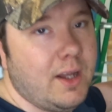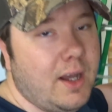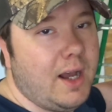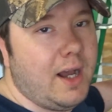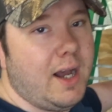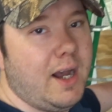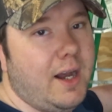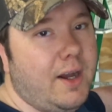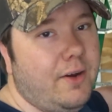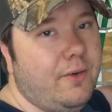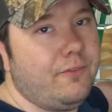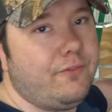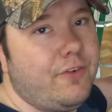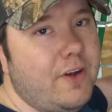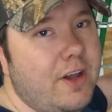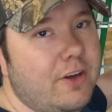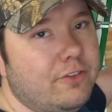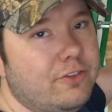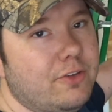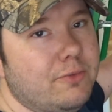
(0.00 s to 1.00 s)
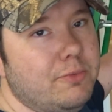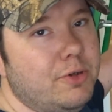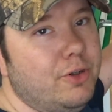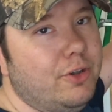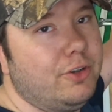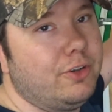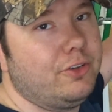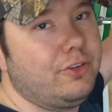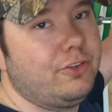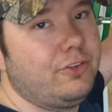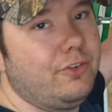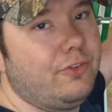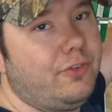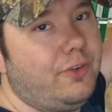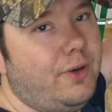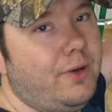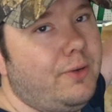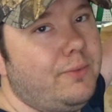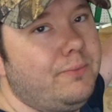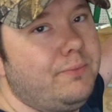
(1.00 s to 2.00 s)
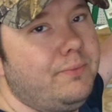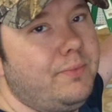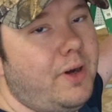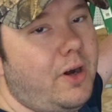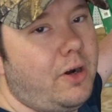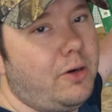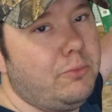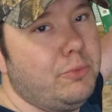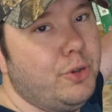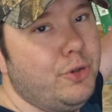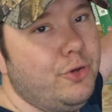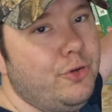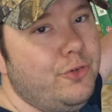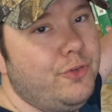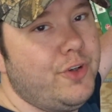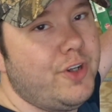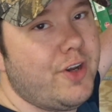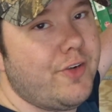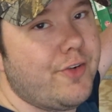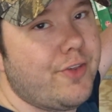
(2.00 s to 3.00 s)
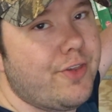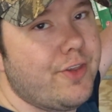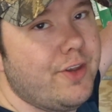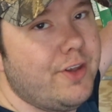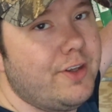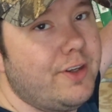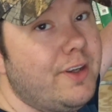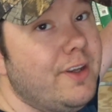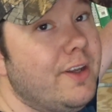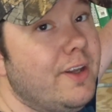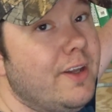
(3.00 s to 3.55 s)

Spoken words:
I found some hooks from our move and everything,